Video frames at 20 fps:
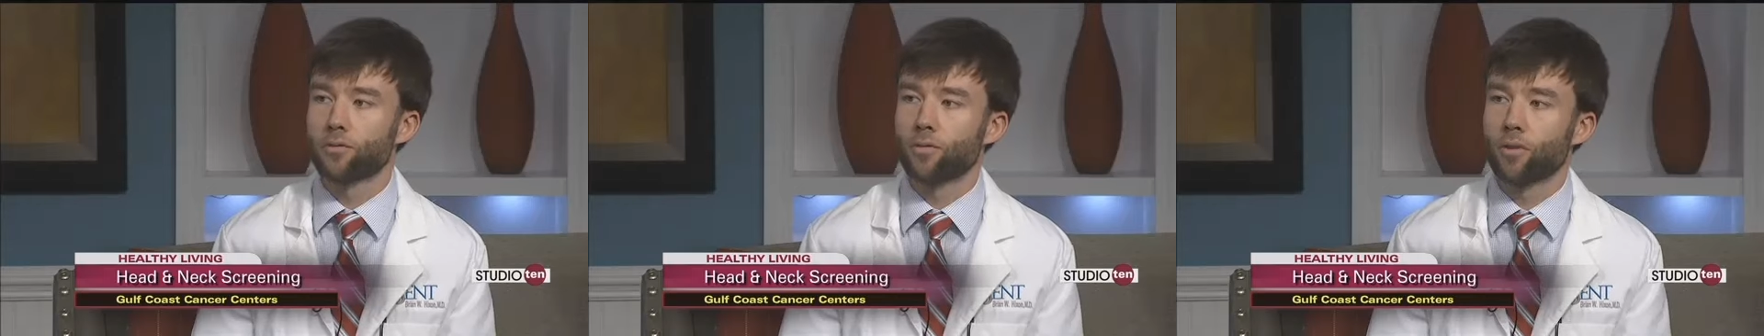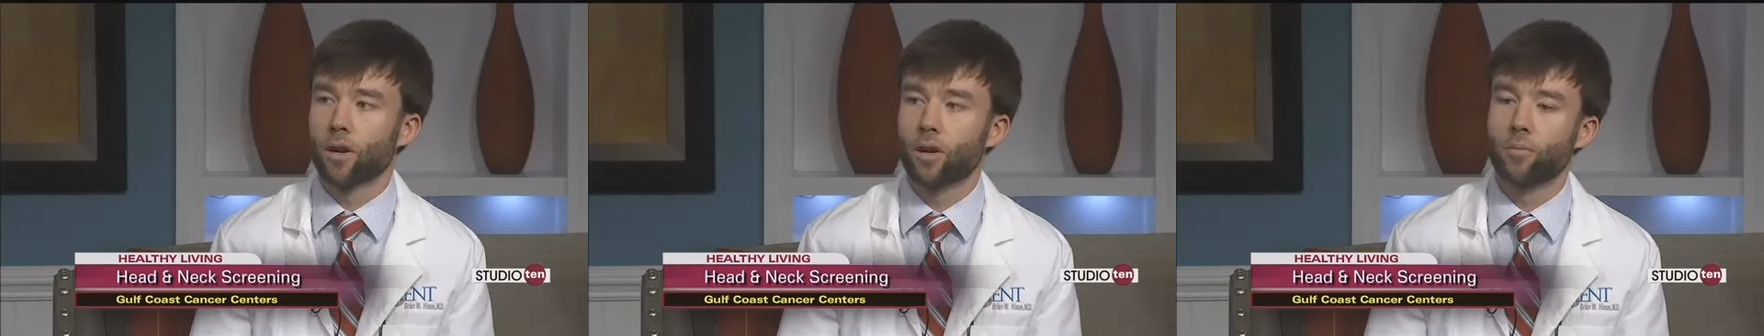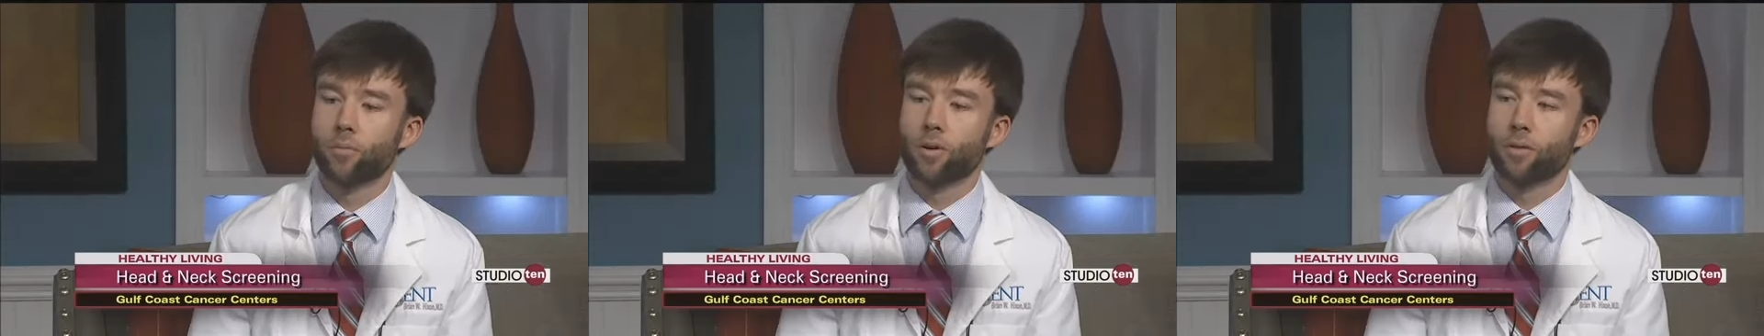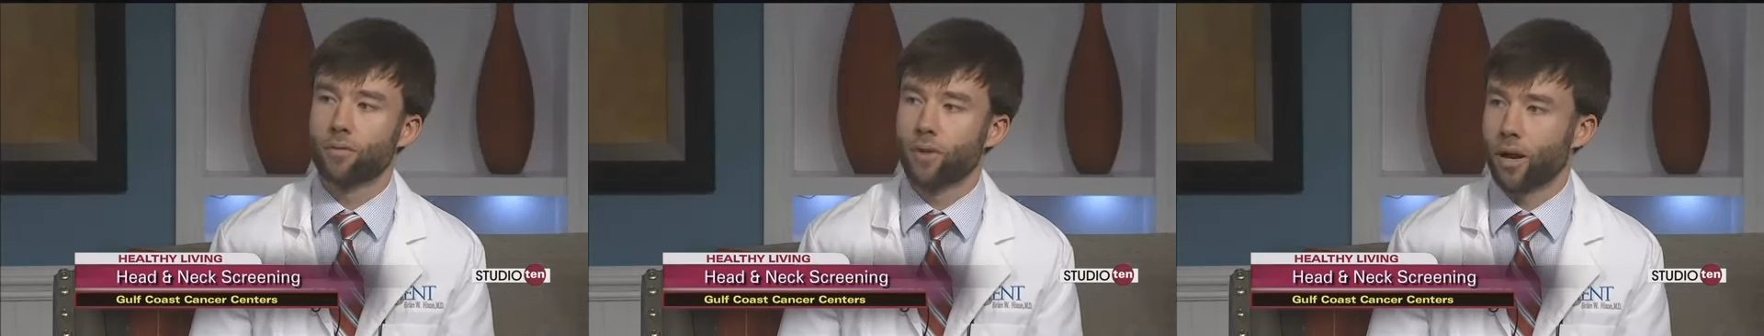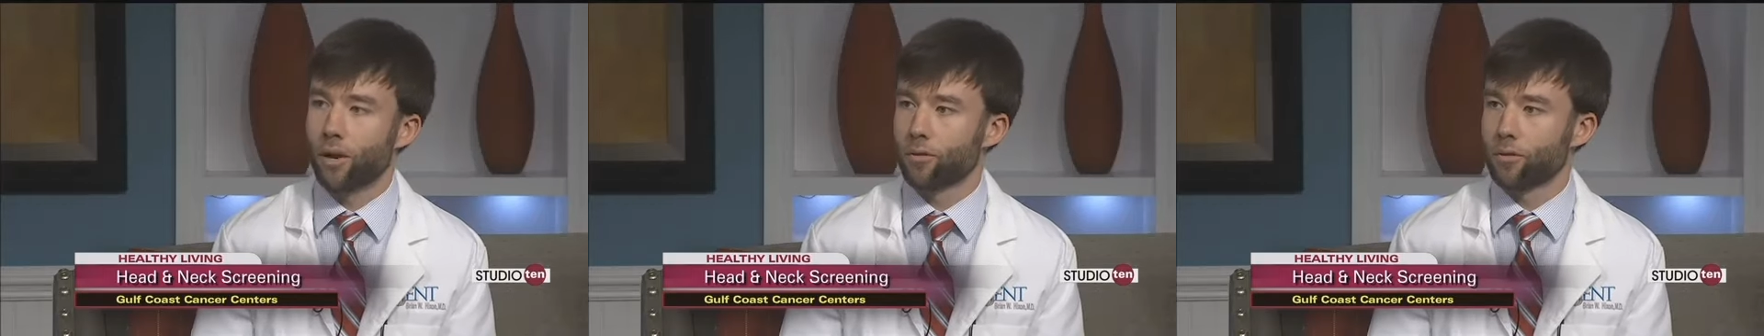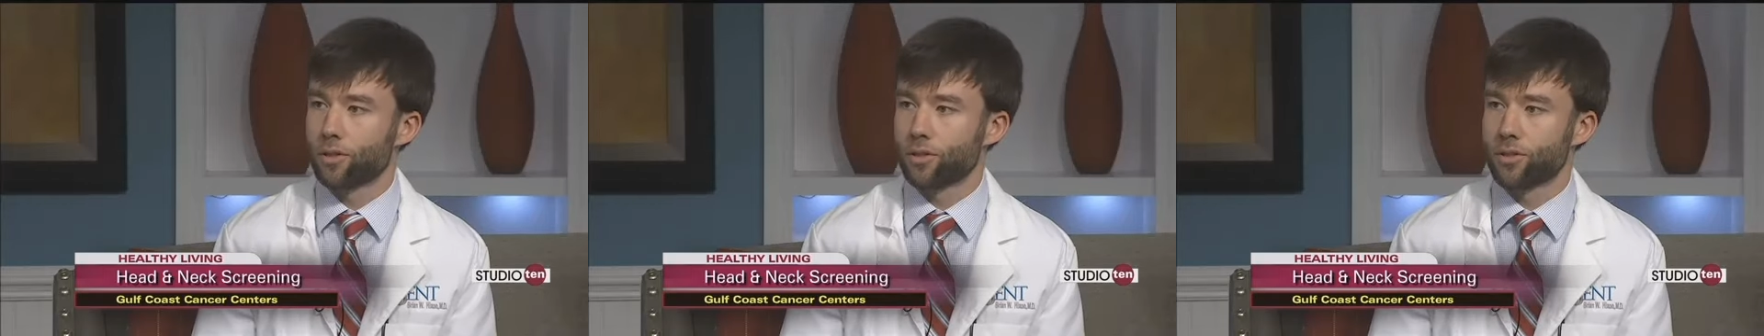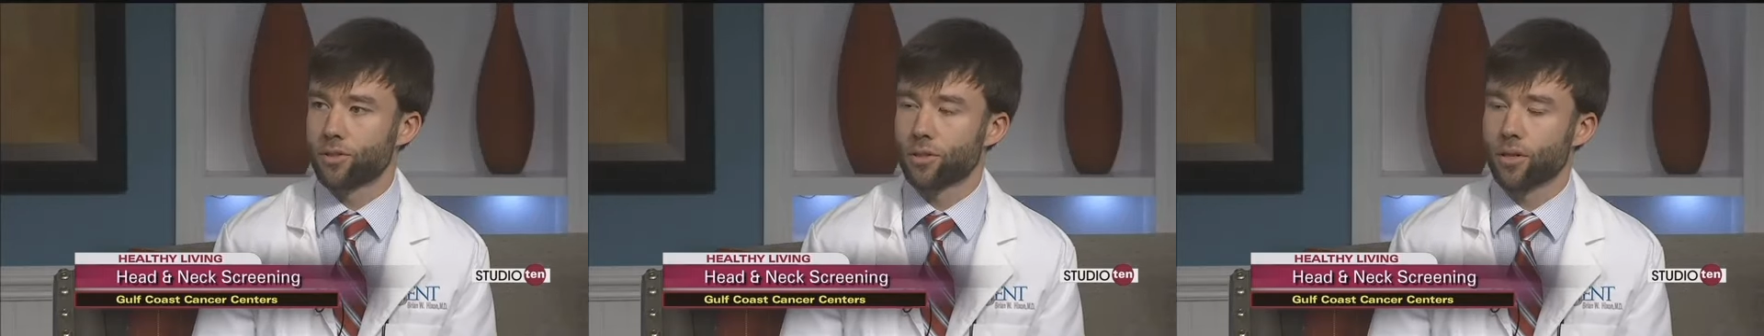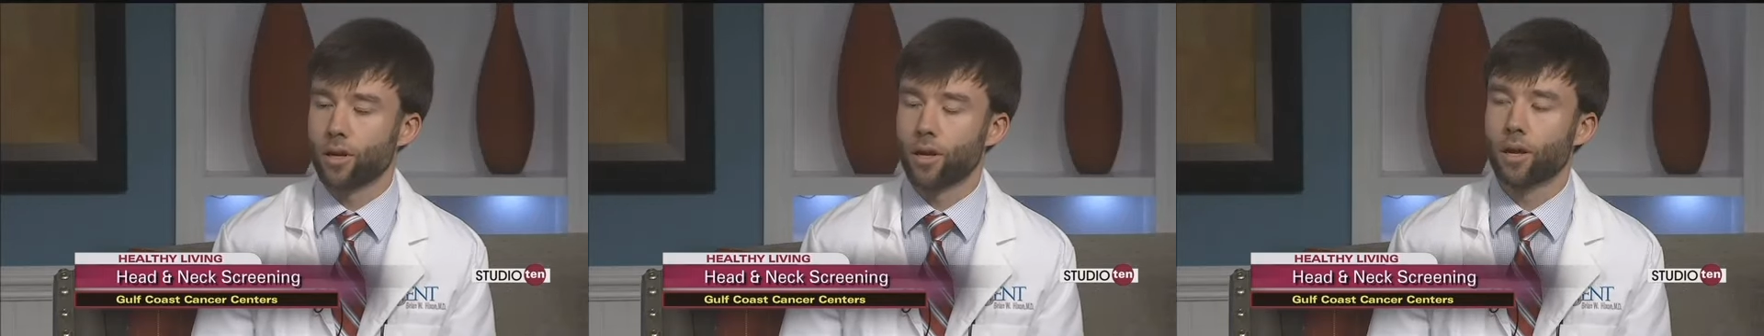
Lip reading: from a virus